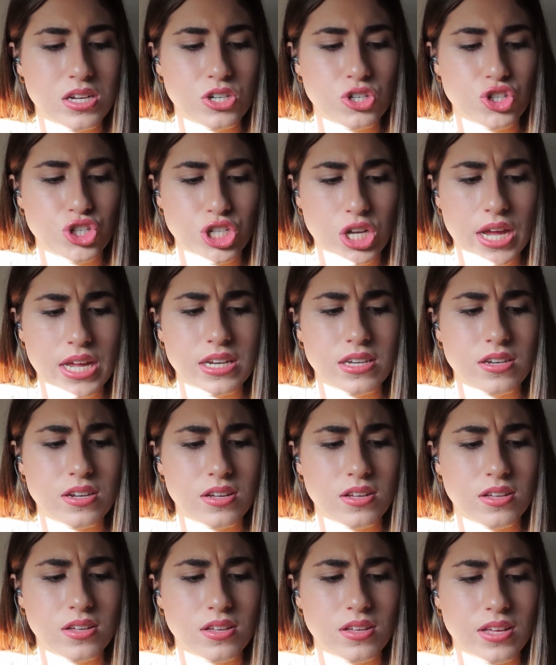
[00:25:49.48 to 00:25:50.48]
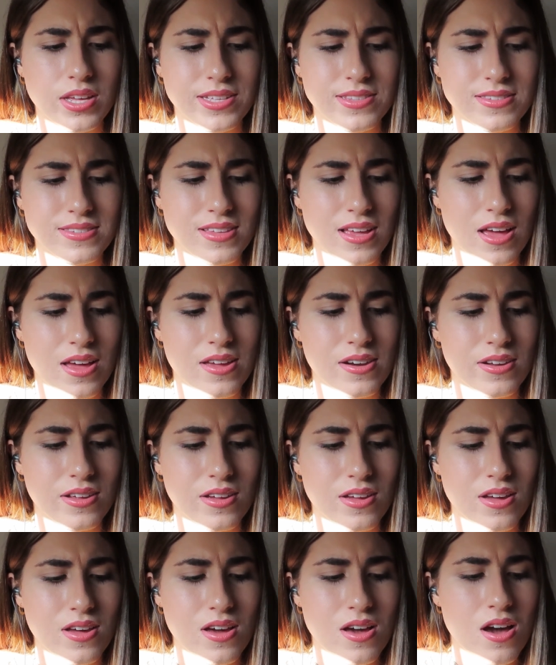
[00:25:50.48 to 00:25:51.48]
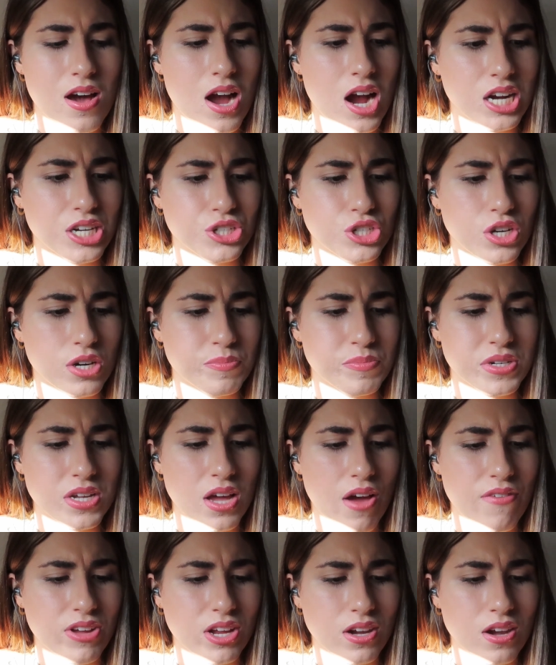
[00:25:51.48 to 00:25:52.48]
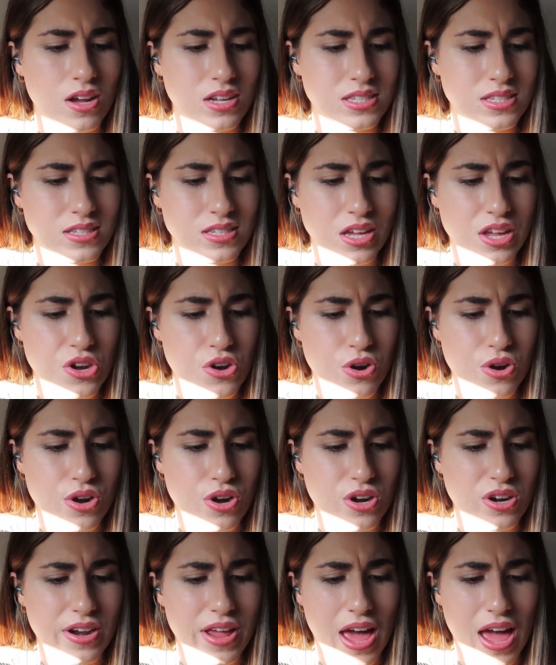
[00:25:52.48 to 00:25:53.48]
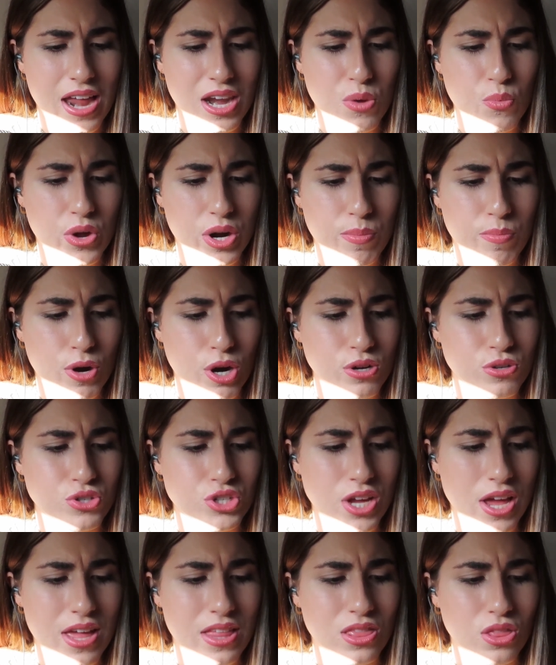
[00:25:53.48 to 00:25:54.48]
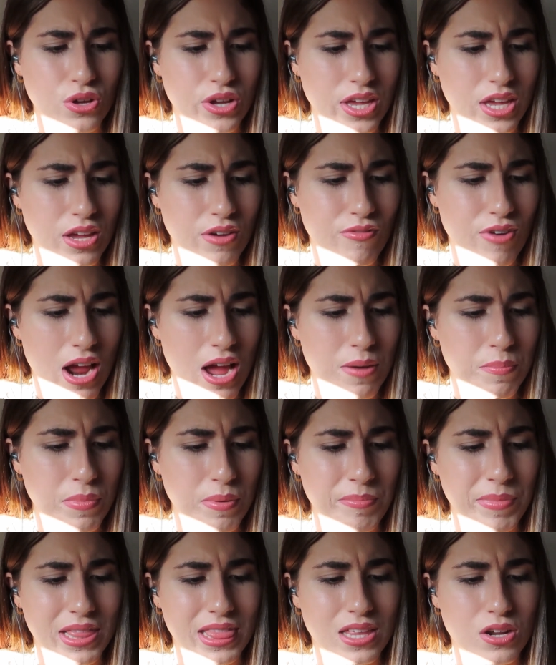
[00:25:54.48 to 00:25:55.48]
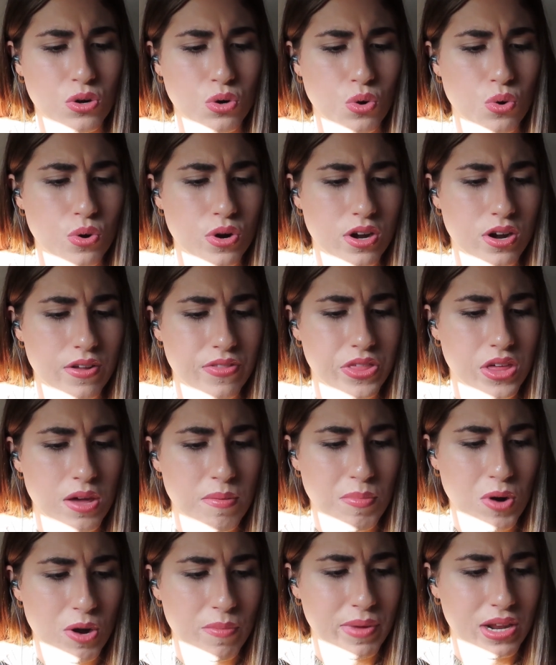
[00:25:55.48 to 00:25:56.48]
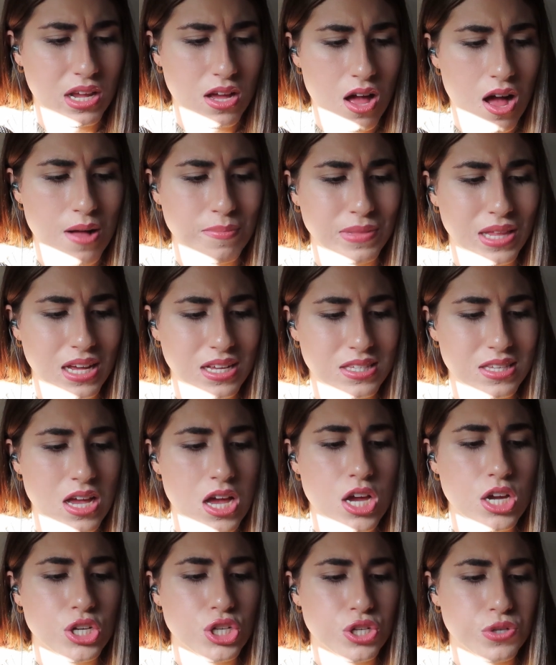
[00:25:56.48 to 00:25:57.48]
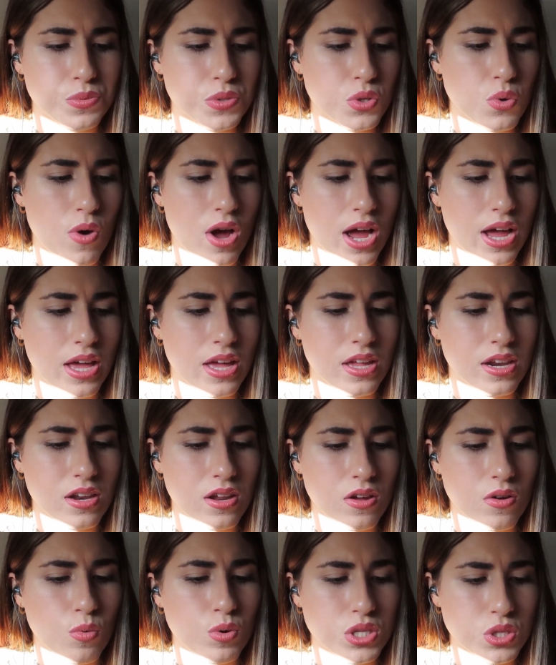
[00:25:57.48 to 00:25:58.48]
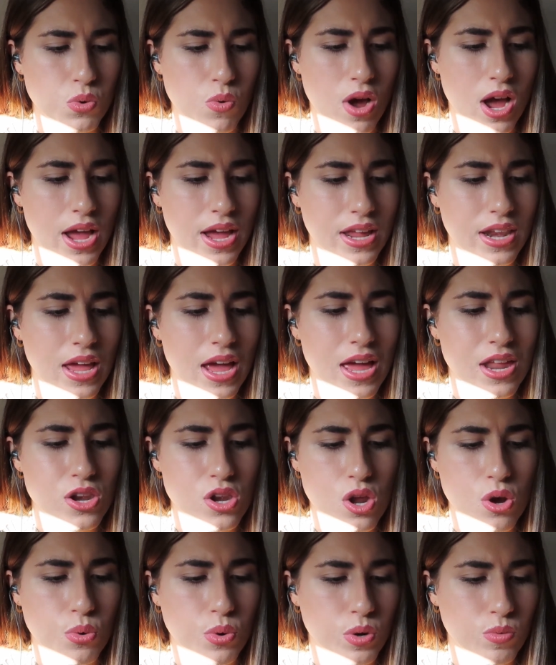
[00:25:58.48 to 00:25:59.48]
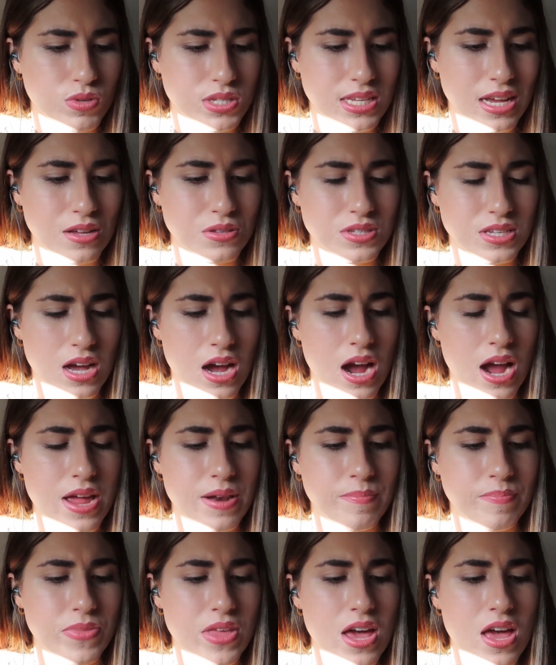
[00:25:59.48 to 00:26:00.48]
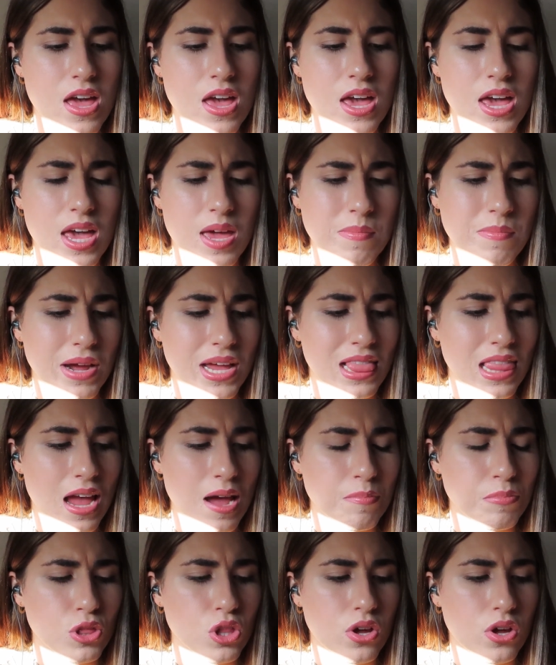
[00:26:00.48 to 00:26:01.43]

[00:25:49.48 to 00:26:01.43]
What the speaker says: "Shit," it said. I jumped, having not seen or heard anyone approach, and looking around from my little corner of the apartment complex, she was quiet, and no one was outside. In my lap,